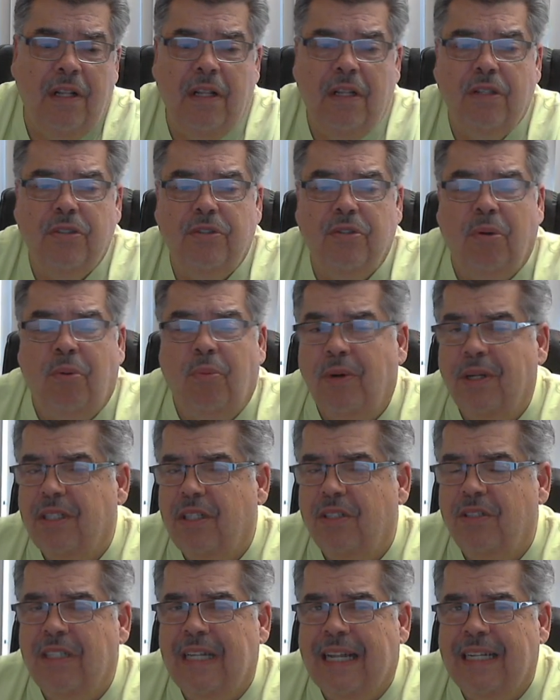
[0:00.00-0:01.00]
So, what
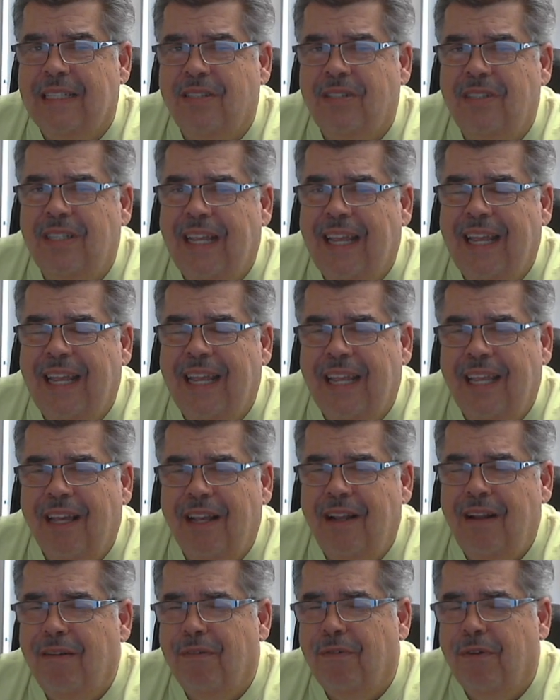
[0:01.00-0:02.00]
does that say?
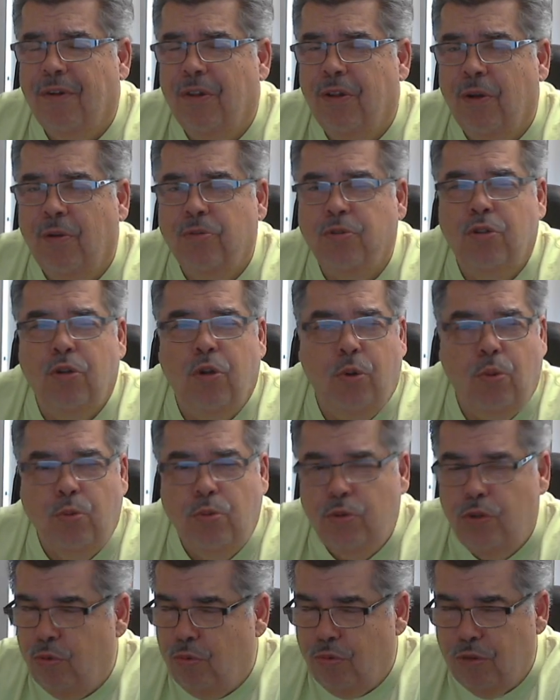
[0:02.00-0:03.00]
for those who
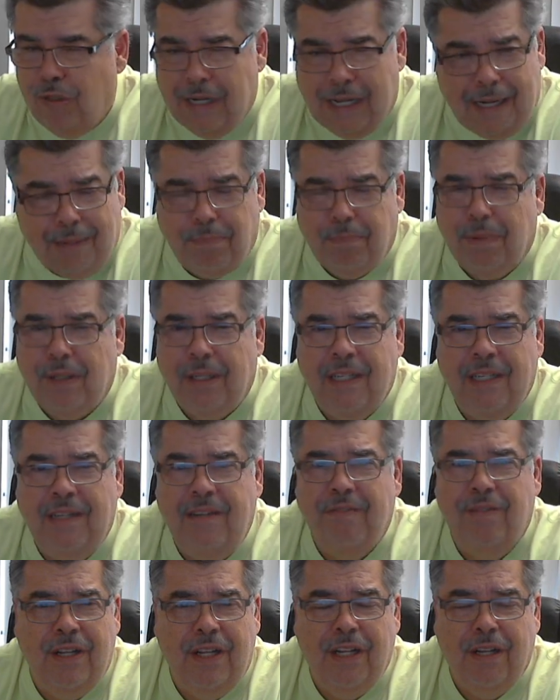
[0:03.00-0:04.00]
do not
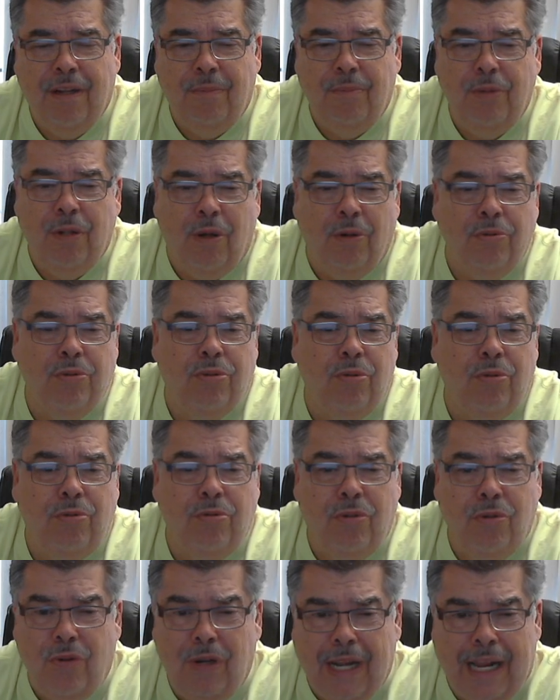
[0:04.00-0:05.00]
believe in him, those who
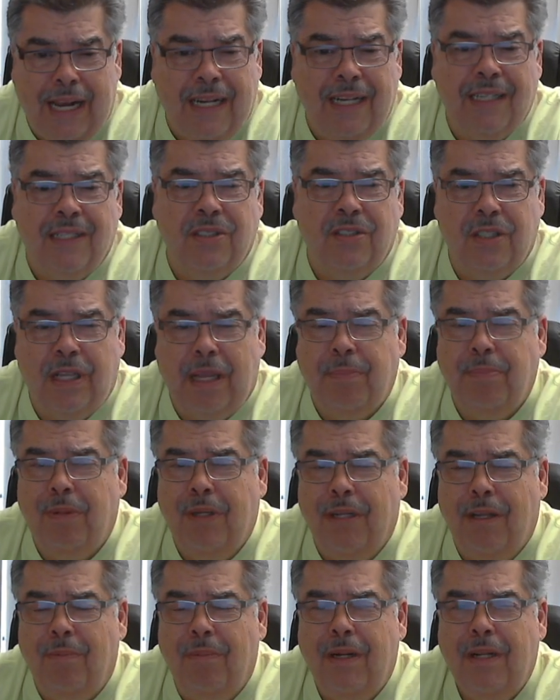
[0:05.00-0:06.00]
do not accept
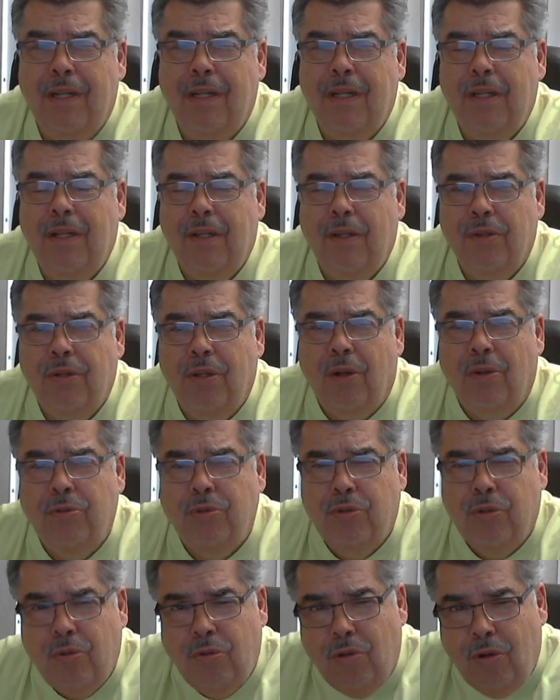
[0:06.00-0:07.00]
him,
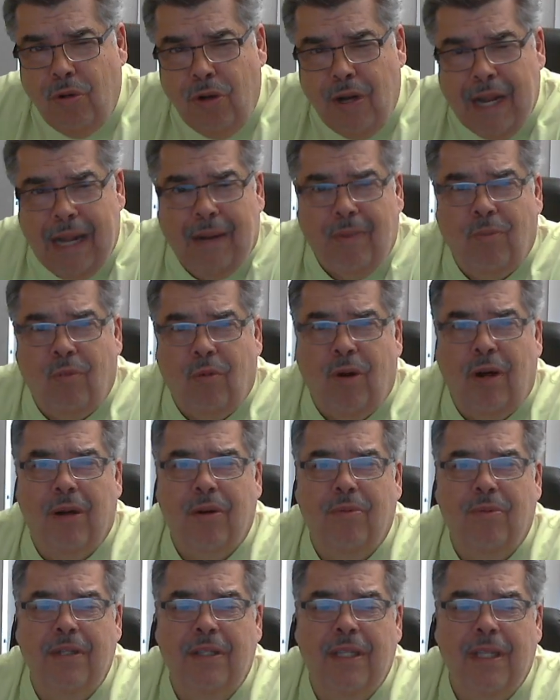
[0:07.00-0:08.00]
those who do not
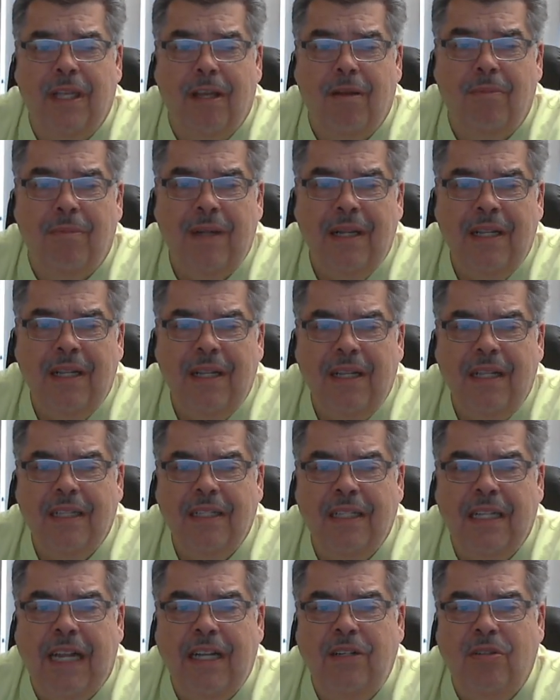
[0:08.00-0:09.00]
walk with him.
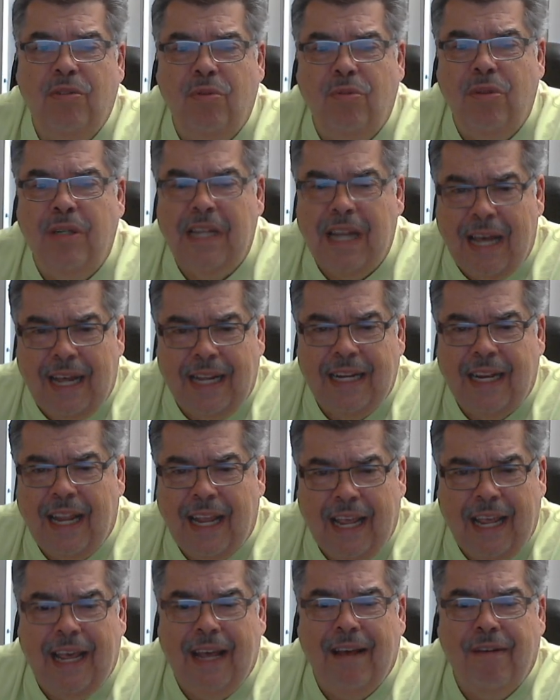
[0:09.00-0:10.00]
They do not
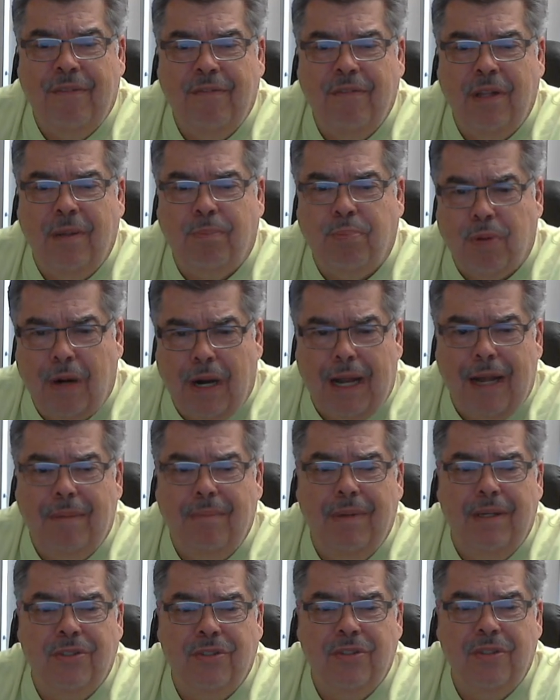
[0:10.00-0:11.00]
have the
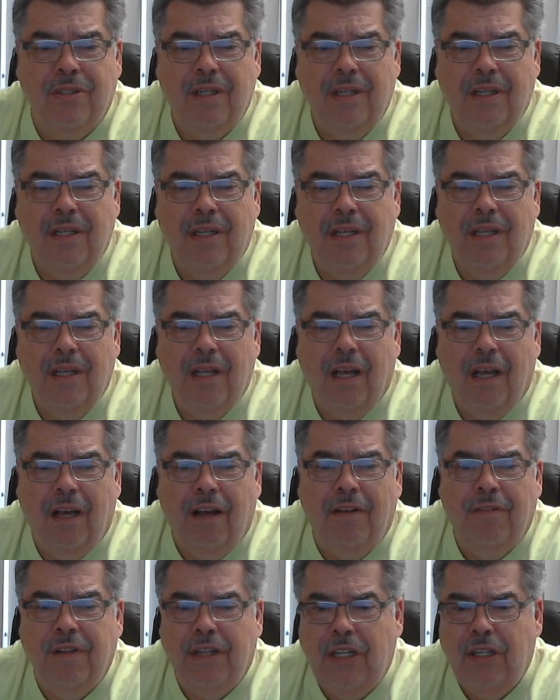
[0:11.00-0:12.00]
promise
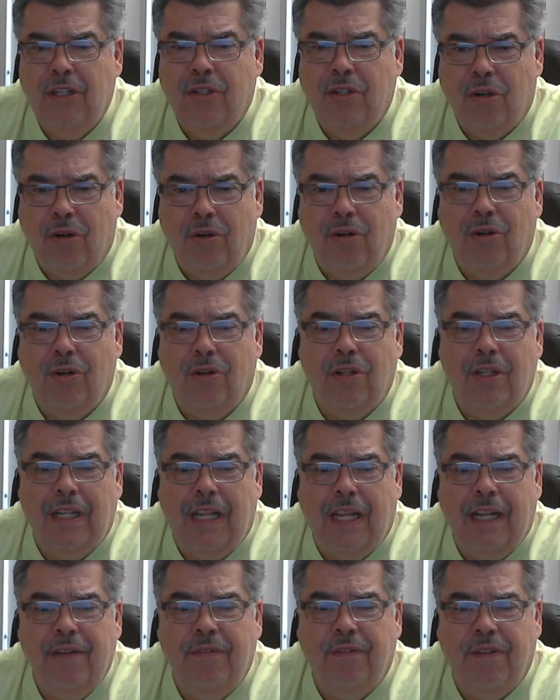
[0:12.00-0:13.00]
of eternal
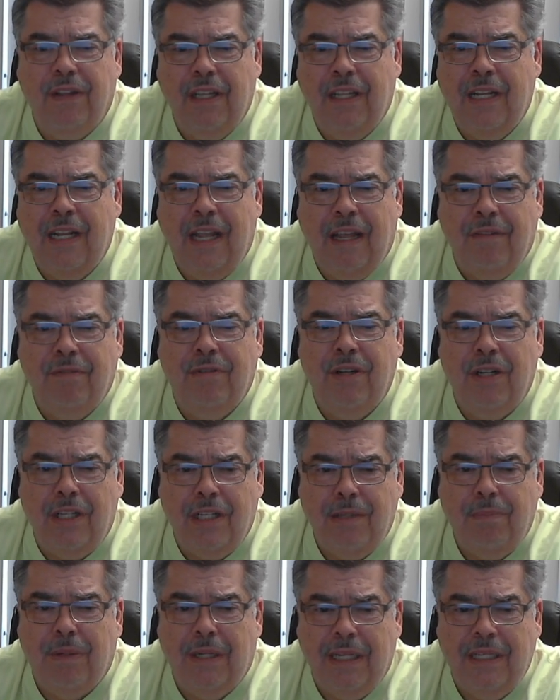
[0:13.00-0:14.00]
life in
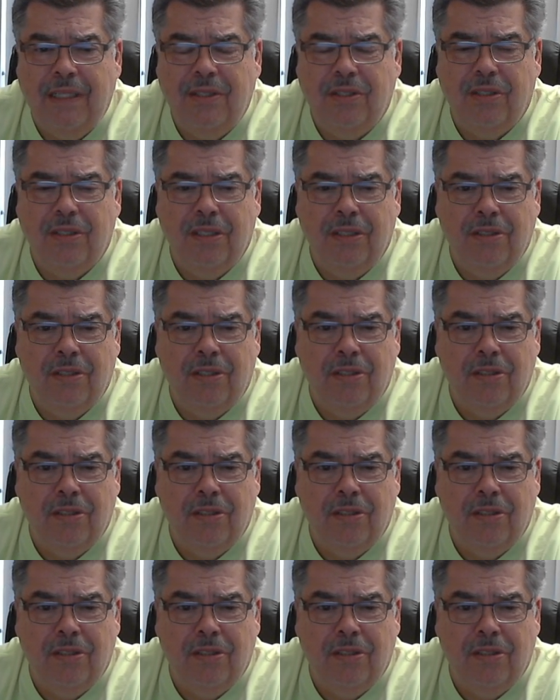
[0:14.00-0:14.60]
heavenly places.